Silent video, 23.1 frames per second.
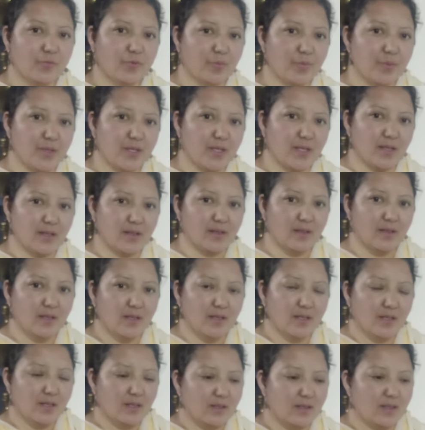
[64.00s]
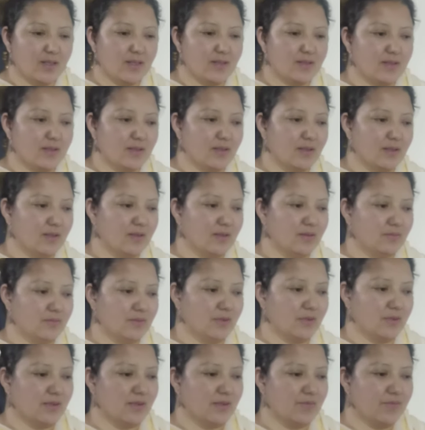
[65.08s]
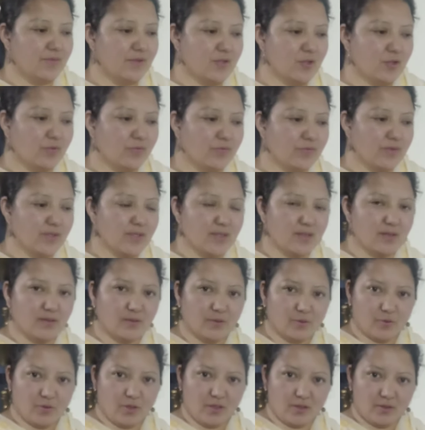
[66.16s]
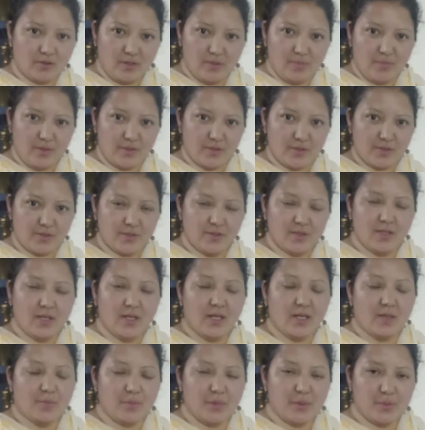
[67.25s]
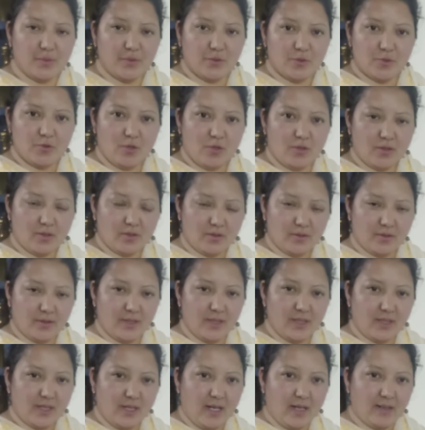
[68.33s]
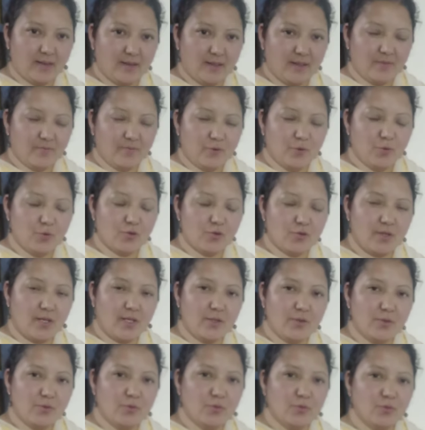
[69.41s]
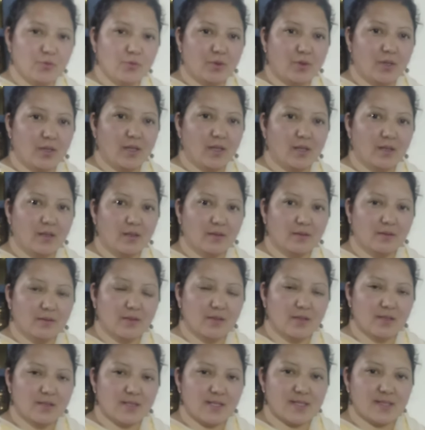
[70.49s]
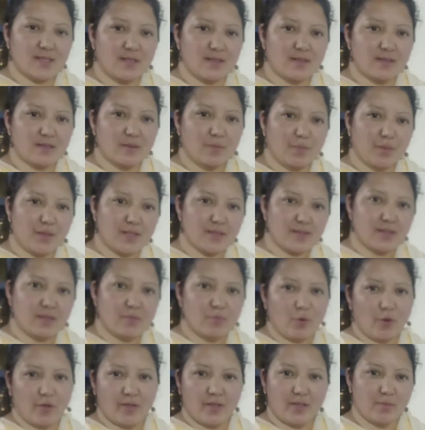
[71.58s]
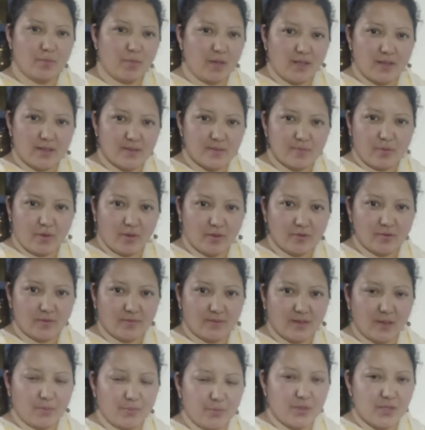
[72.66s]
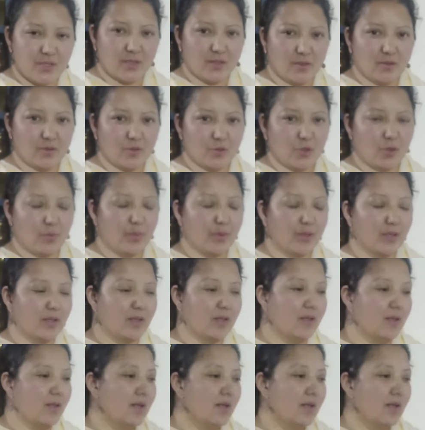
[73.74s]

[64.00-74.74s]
of opinion there's a difference of this you know agreement people do not agree and then you try to uh, discuss the plus and minus points of that particular topic